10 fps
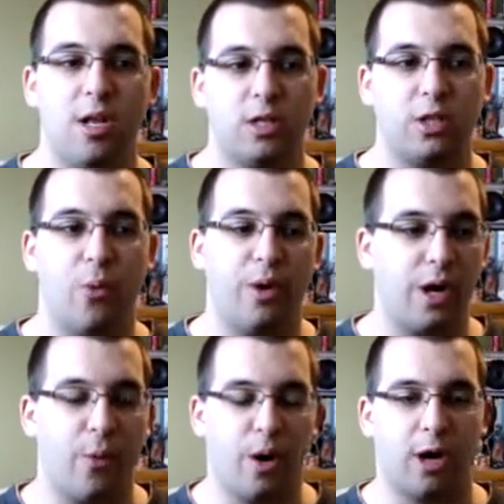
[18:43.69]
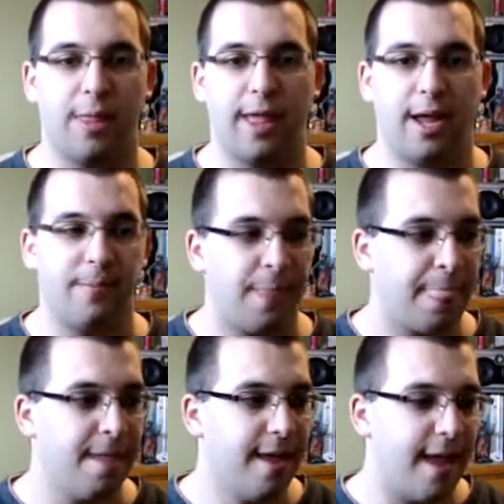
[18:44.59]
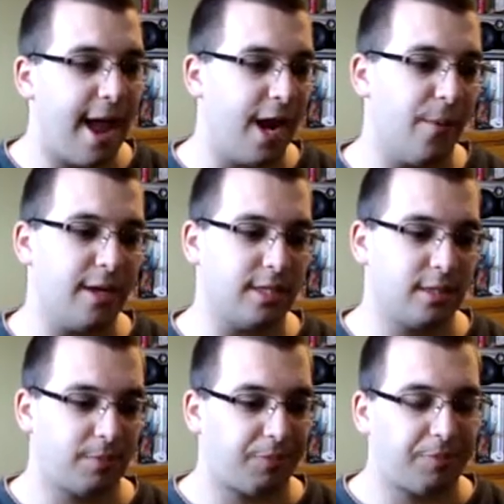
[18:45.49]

So we're going to work on that. Anyways,